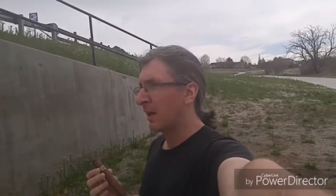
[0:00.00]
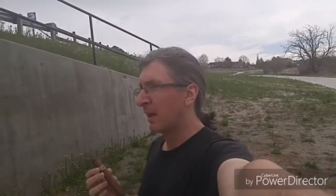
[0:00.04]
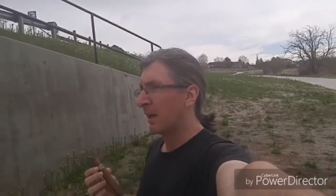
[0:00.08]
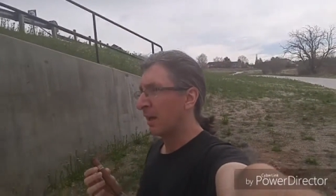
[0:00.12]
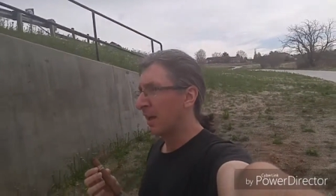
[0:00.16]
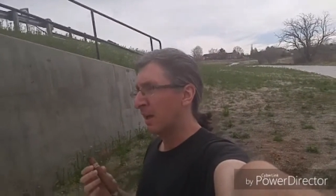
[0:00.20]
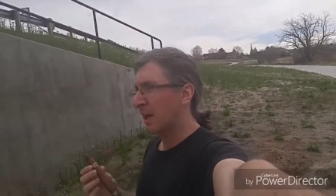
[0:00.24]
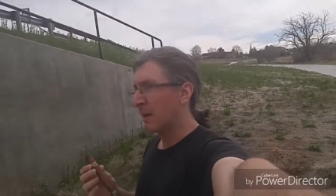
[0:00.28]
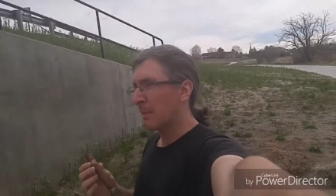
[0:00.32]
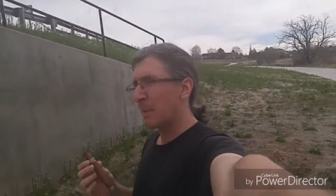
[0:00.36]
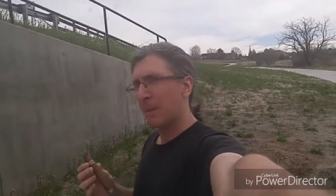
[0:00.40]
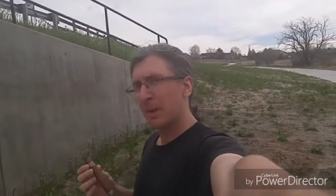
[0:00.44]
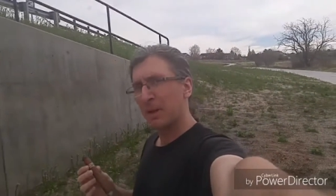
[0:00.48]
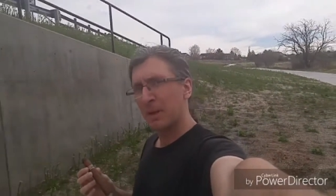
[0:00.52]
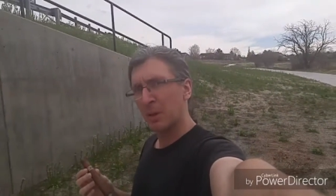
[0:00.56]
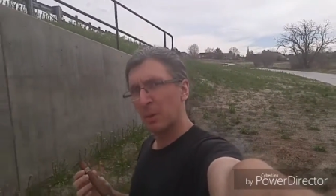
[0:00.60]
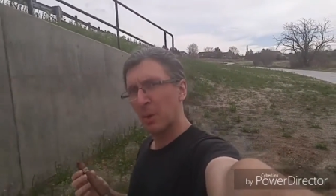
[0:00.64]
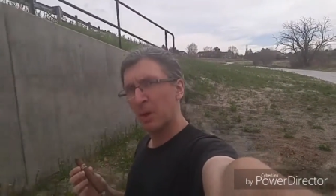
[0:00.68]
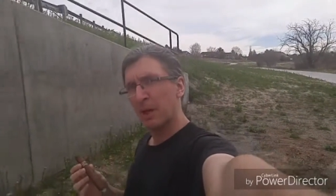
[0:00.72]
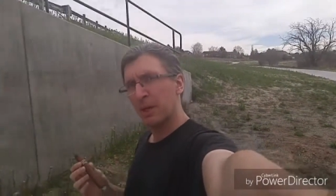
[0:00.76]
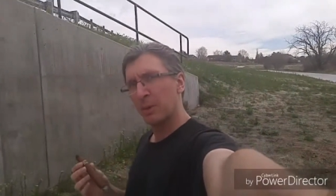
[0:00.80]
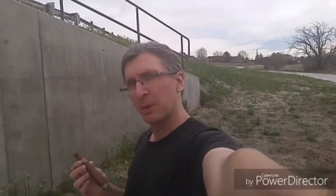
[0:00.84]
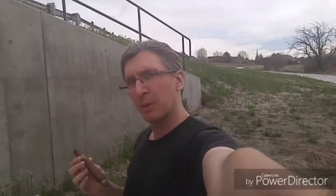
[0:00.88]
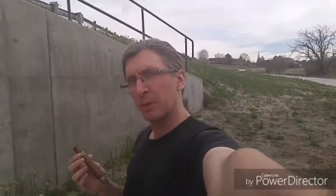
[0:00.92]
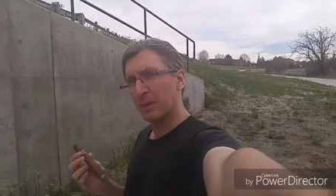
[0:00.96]
And I'm about to
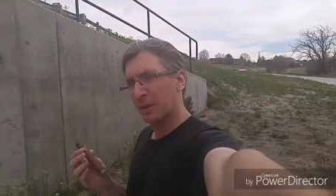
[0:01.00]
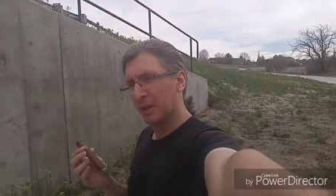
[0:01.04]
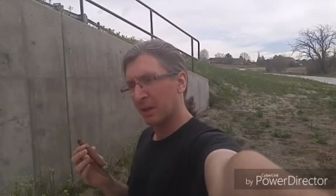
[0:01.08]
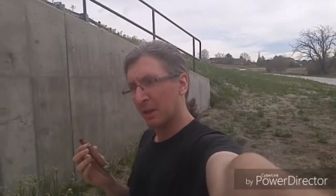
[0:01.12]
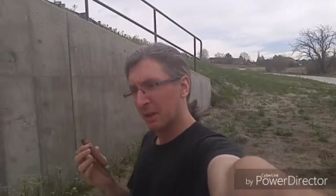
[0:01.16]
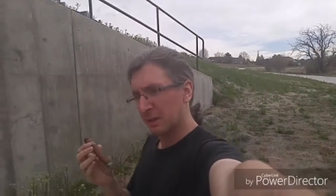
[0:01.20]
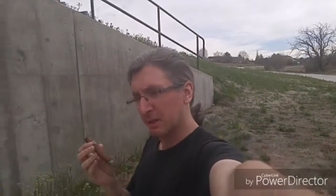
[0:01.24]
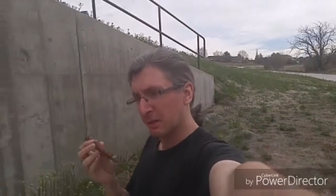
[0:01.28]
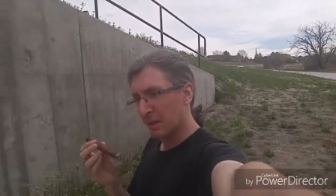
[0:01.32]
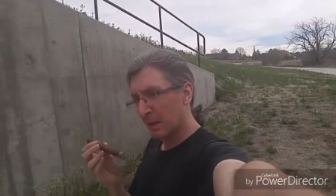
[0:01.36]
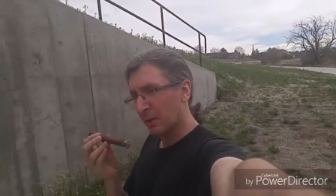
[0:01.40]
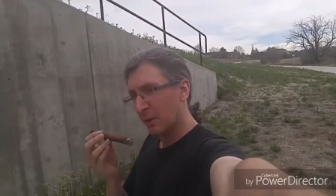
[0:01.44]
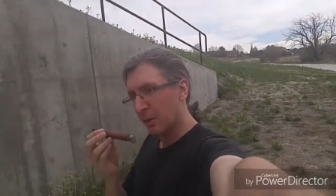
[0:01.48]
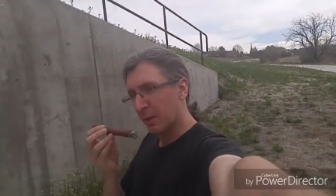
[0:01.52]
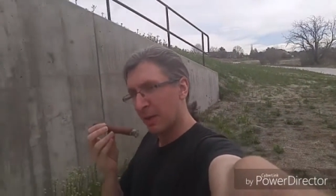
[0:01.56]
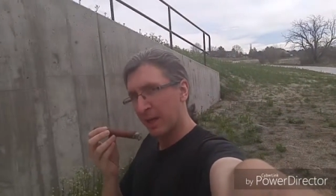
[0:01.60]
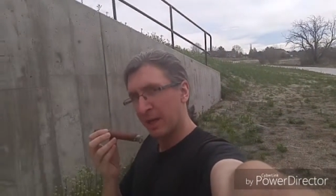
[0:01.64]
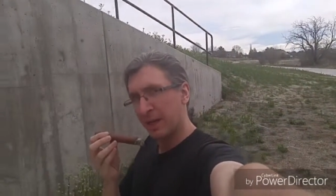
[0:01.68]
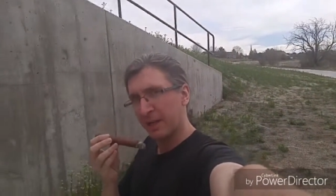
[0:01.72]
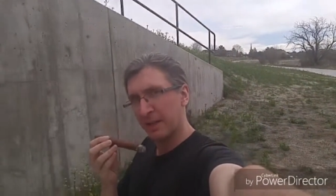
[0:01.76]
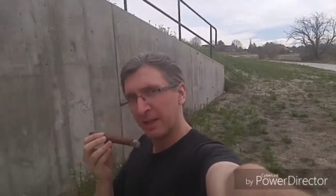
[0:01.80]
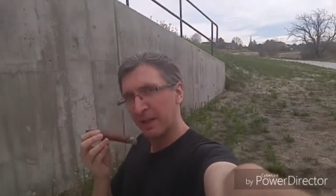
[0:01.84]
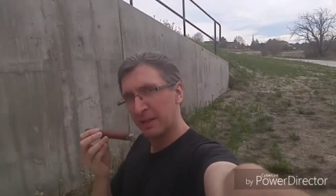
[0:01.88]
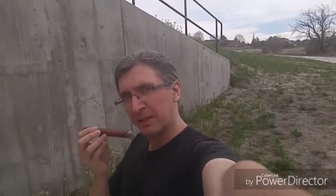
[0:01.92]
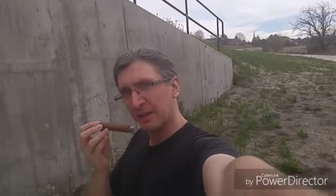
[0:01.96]
walk into a tunnel, so I'll go
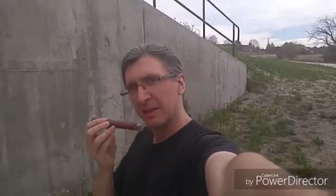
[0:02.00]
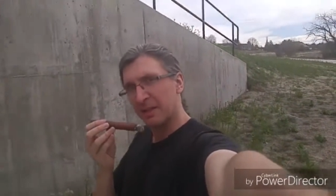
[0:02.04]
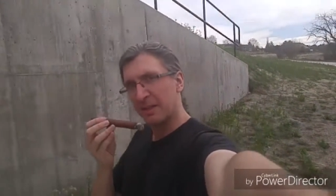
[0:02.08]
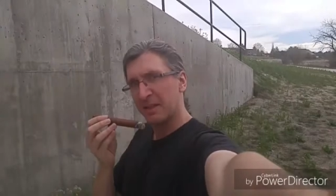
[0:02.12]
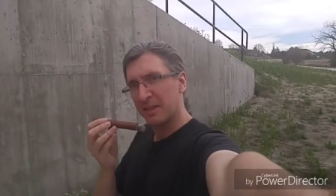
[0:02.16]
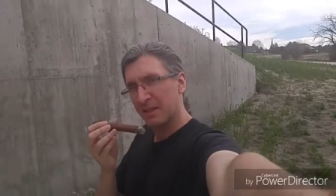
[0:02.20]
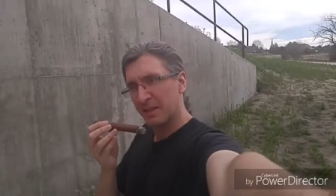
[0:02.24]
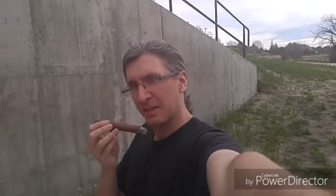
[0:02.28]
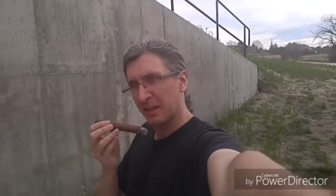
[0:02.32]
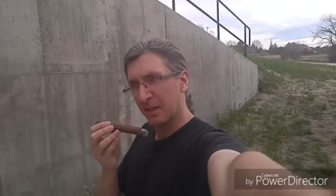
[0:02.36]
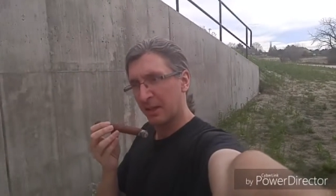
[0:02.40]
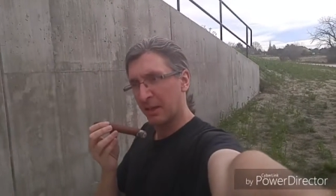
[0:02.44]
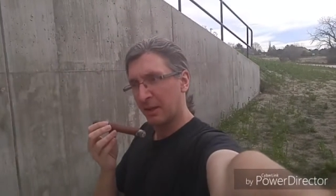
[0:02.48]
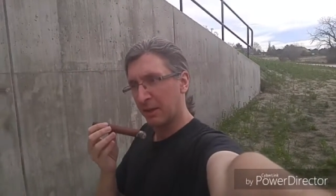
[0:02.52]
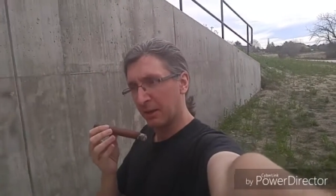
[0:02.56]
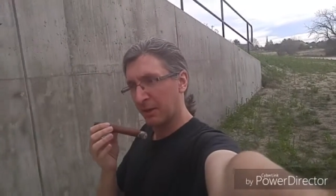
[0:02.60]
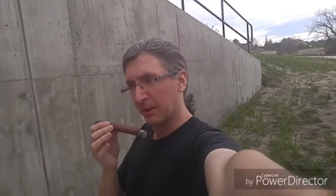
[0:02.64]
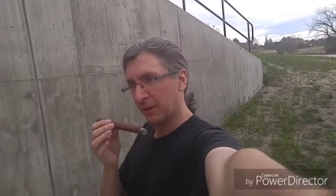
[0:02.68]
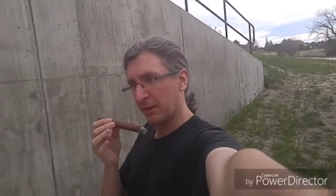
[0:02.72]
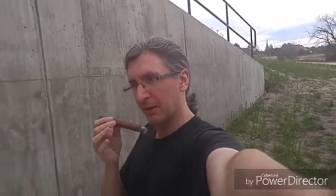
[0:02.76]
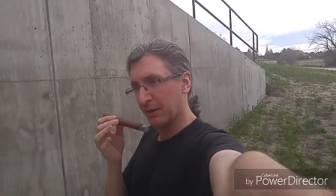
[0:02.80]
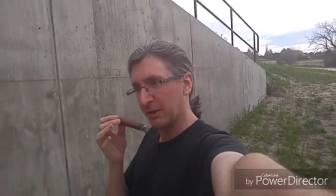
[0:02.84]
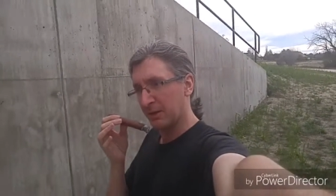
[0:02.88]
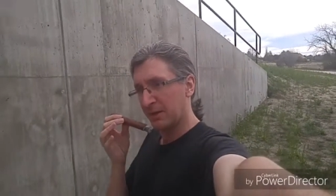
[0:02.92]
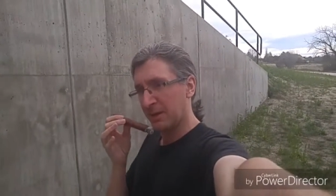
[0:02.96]
ahead and end this
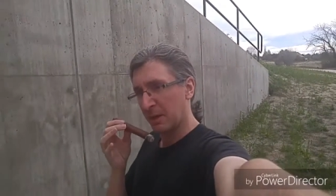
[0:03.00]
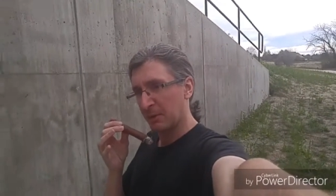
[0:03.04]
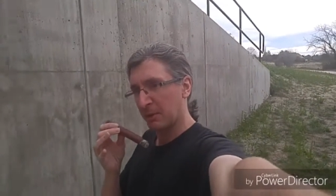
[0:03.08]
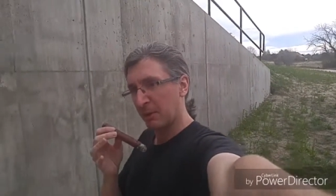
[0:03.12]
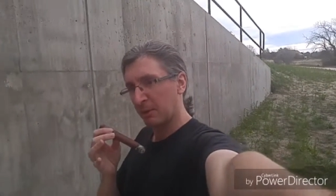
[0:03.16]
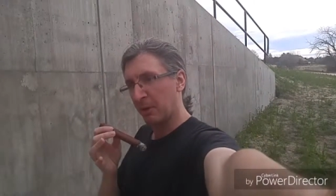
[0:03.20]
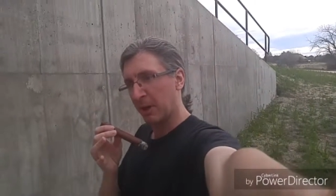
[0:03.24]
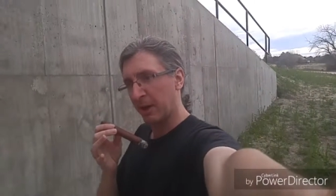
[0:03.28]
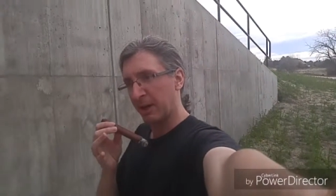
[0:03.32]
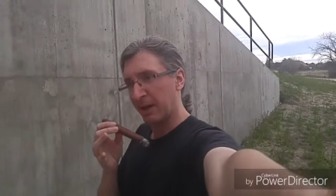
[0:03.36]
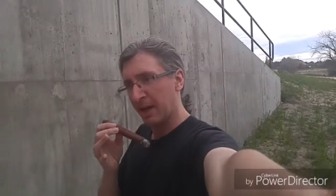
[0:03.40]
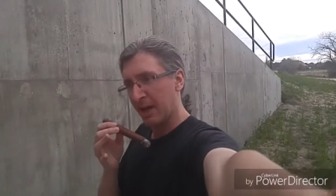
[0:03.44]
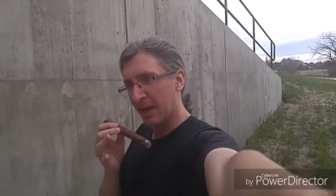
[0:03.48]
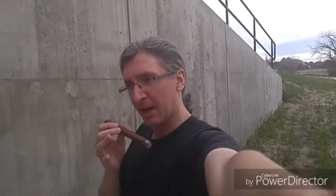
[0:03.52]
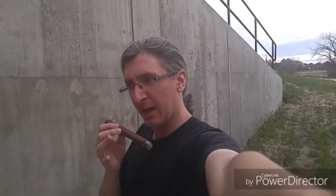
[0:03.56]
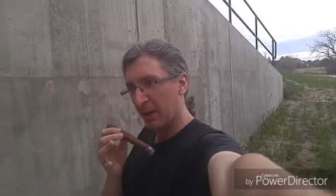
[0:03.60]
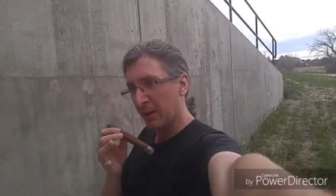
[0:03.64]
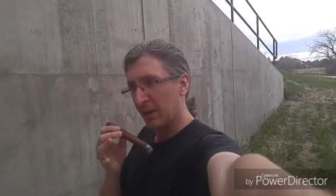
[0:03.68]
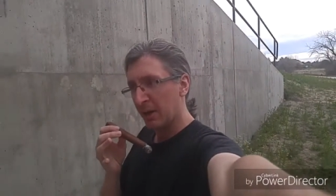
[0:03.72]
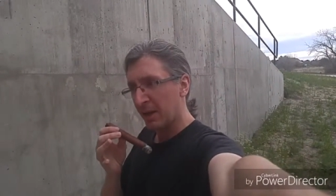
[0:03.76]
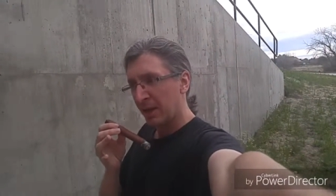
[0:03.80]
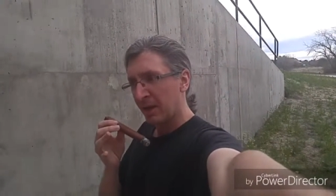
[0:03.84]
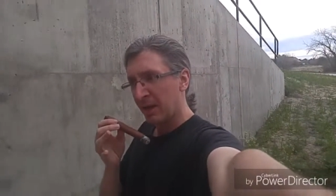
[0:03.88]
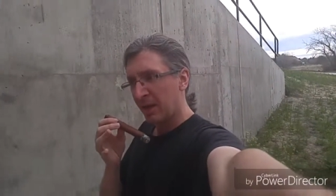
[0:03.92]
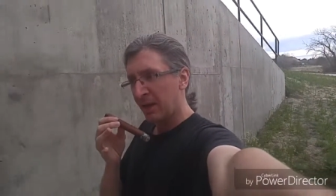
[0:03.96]
segment right
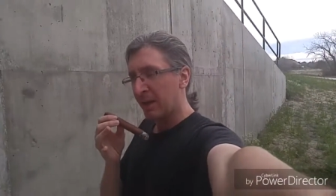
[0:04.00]
now,